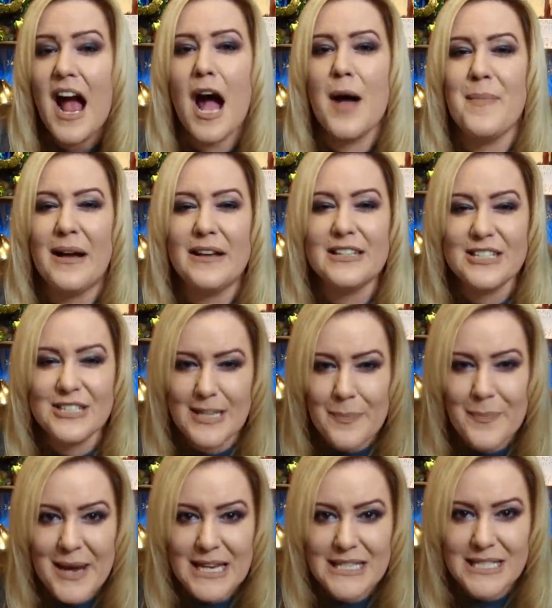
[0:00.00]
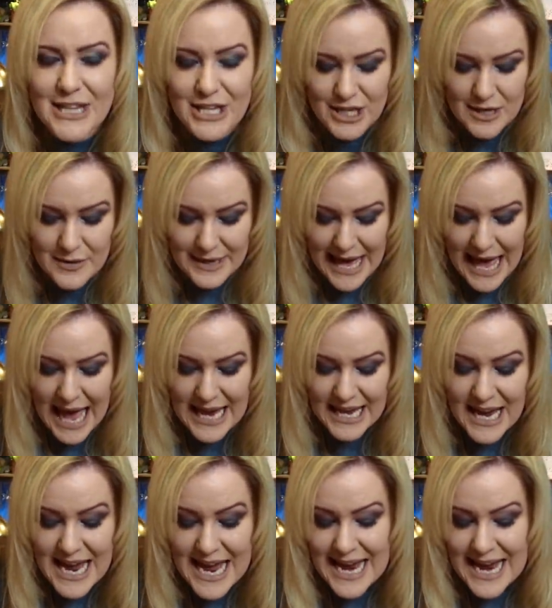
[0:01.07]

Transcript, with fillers: about shipping to the UK.